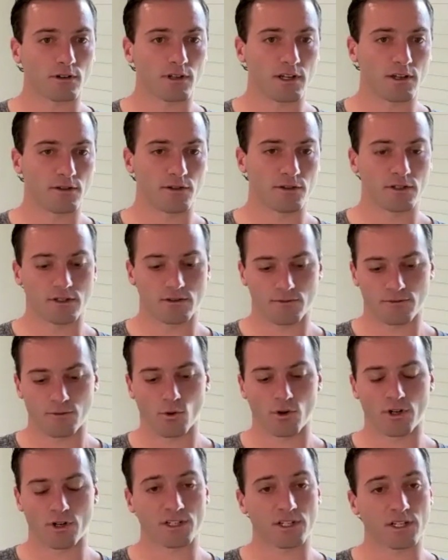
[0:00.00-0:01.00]
If it's 4
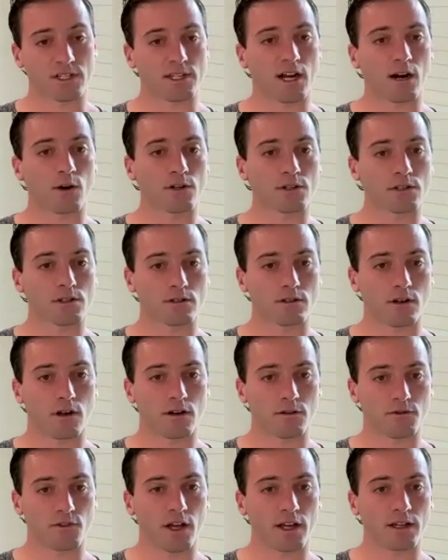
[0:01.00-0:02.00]
to 6 hours on
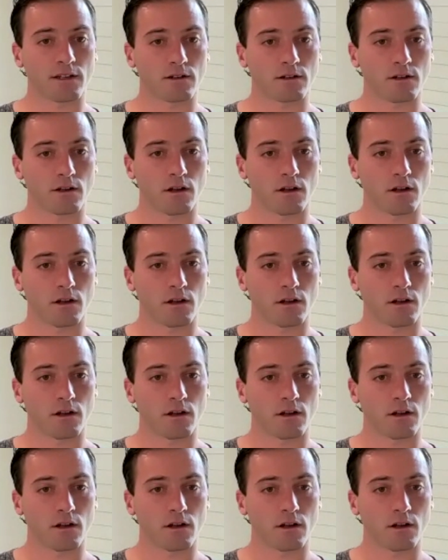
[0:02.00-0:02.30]
flight.